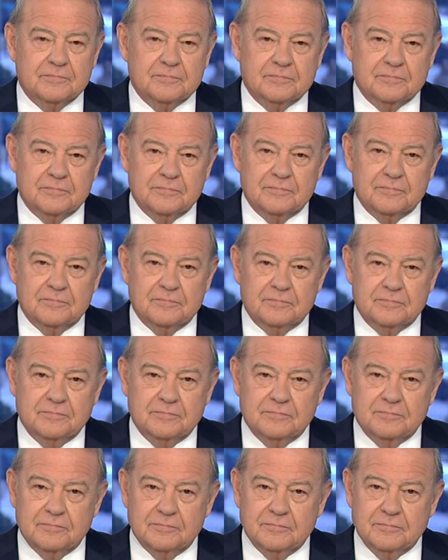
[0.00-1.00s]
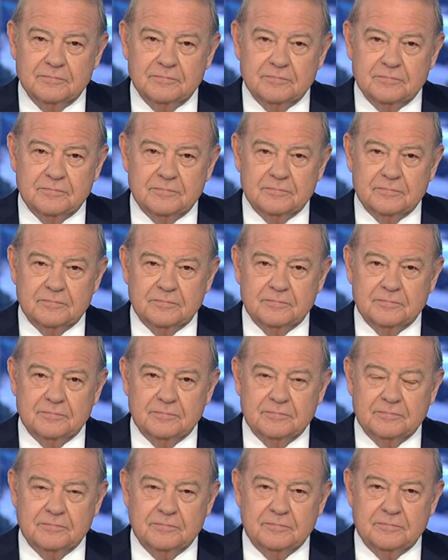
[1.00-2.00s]

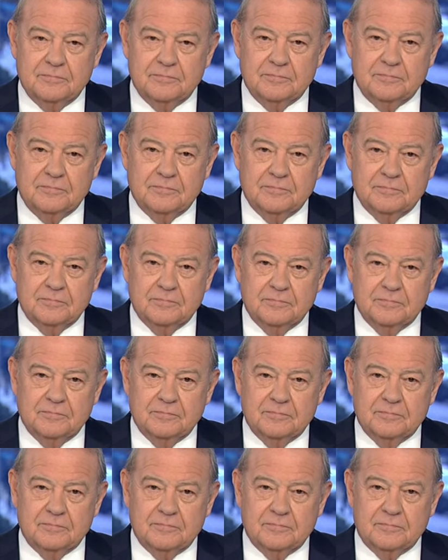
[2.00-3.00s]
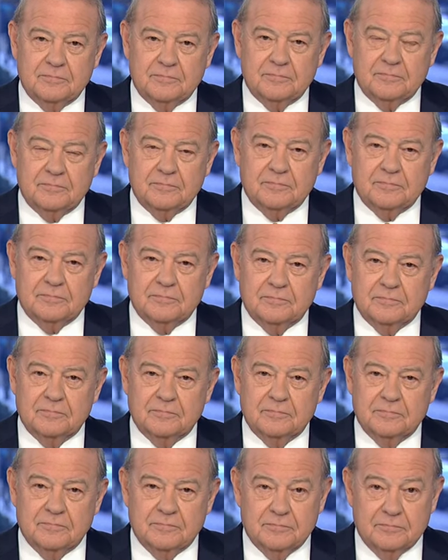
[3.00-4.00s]

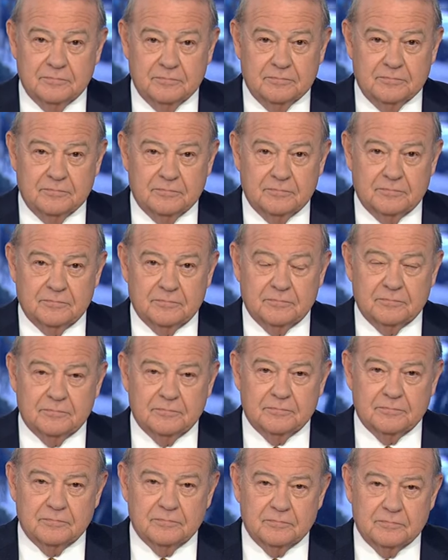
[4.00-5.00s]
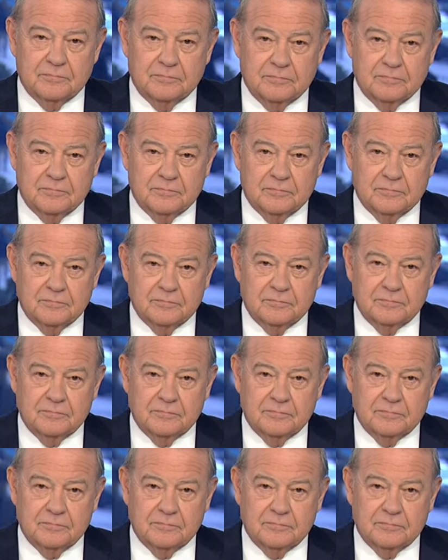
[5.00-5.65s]
[no speech]